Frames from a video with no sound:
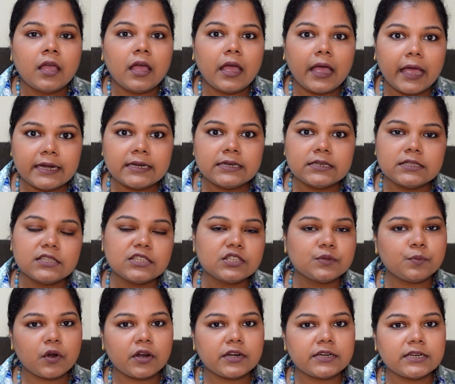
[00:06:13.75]
And
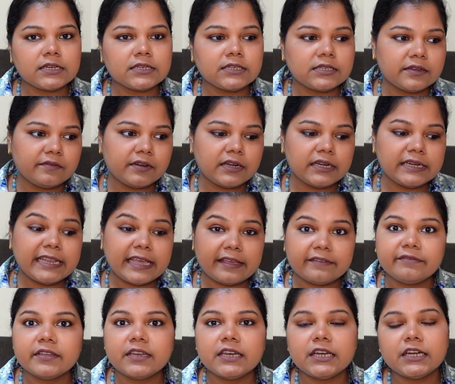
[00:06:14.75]
this product will
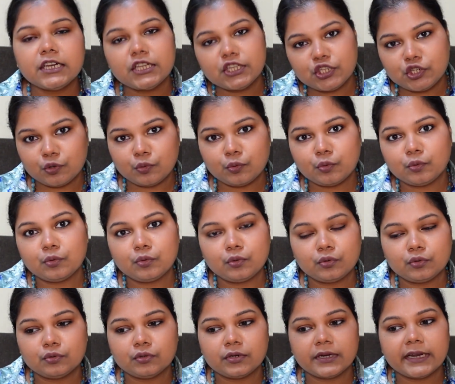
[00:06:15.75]
definitely show
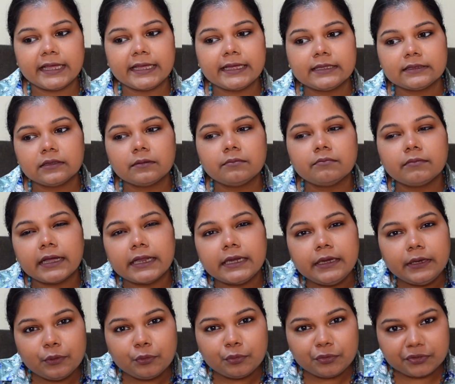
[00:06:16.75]
like the
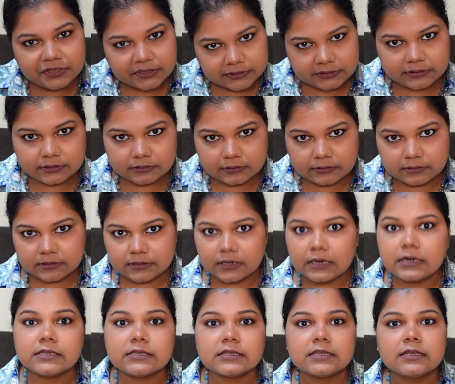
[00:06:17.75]
minutest
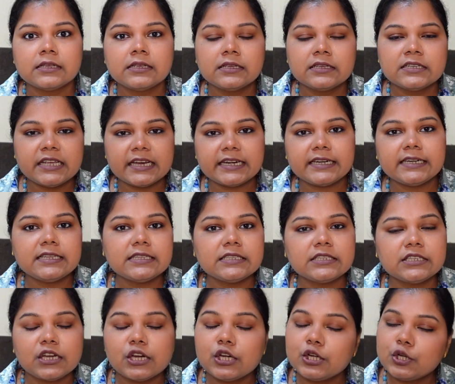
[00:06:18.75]
results. At
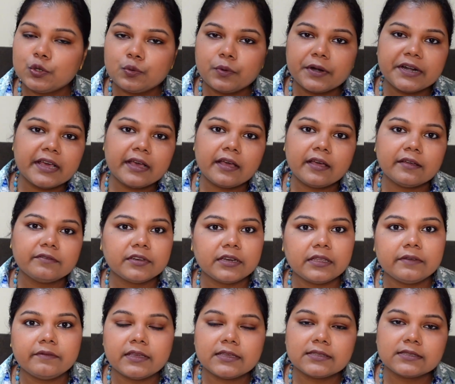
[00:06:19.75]
least
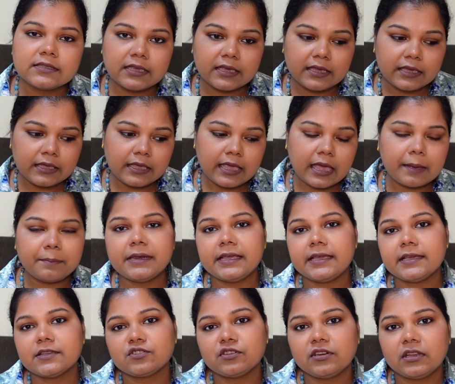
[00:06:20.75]
2.5-3 weeks ke
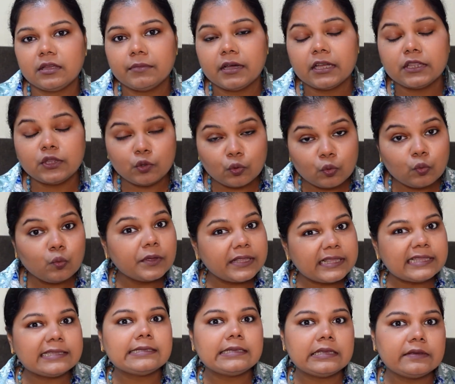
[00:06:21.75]
application ke baad, you
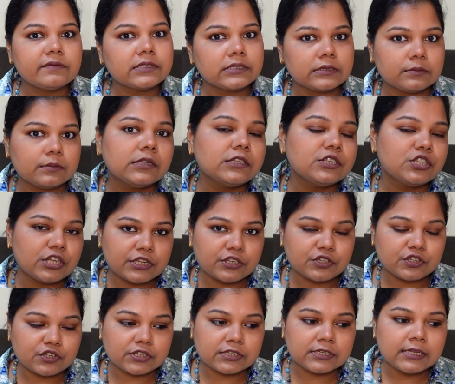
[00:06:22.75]
will see visible
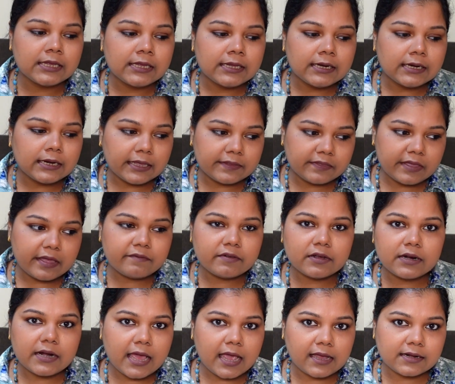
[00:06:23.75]
changes. Like there
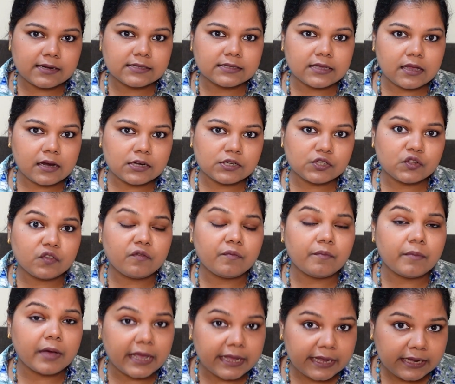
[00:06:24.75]
were acne scars of
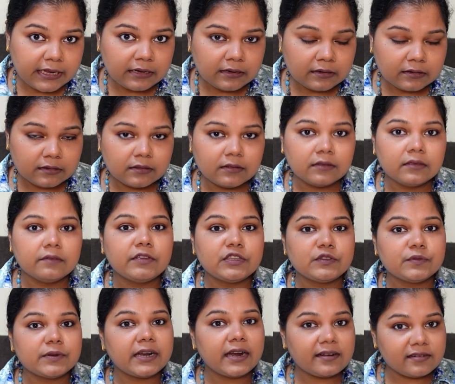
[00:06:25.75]
mine
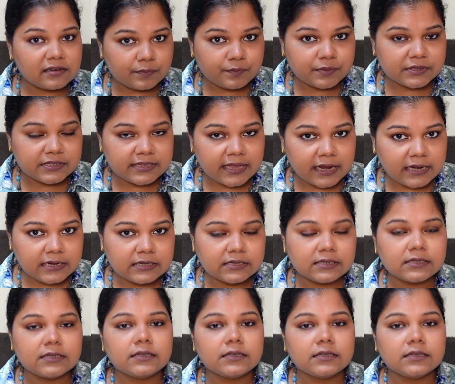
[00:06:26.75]
which were 100%.